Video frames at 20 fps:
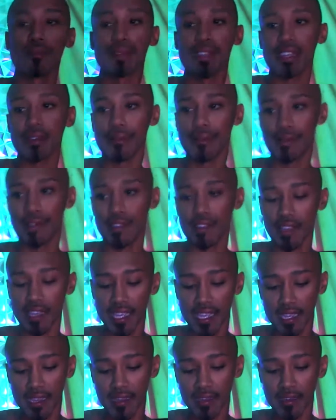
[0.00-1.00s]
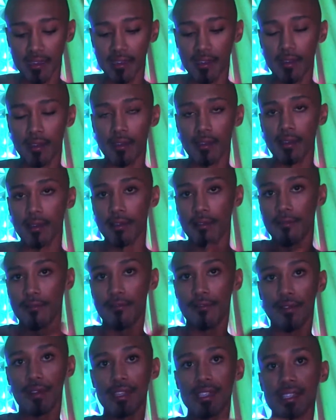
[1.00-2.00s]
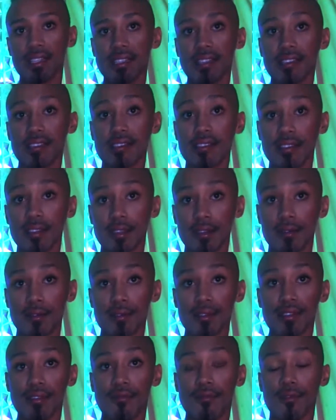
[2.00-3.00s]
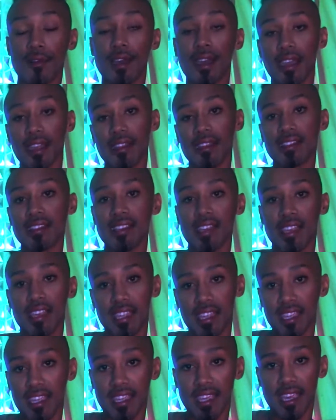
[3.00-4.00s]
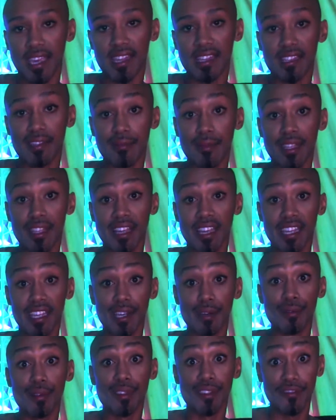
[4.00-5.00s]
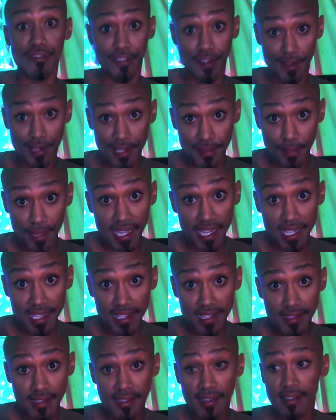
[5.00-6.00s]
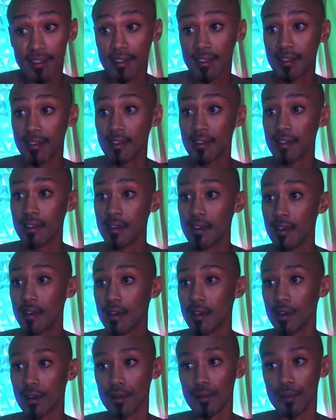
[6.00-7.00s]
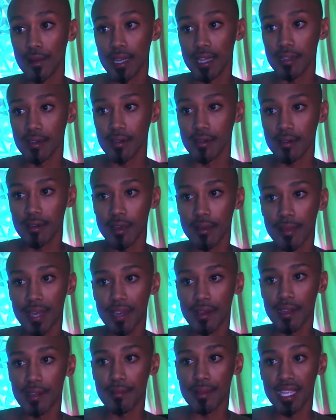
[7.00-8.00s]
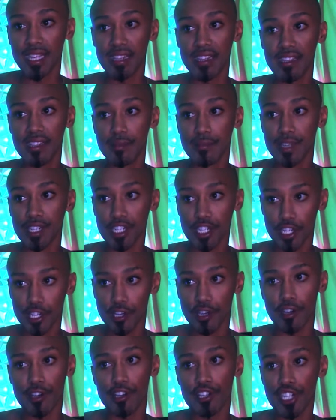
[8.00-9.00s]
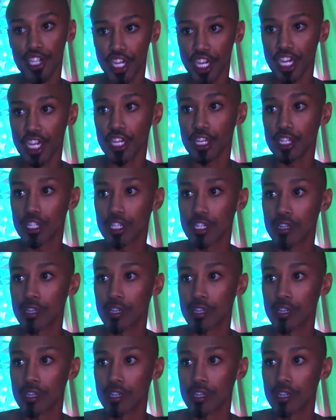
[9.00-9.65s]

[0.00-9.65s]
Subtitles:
able to like voice his concerns of why it is that he had to be let go in the first place, or what about him needed to mature or change.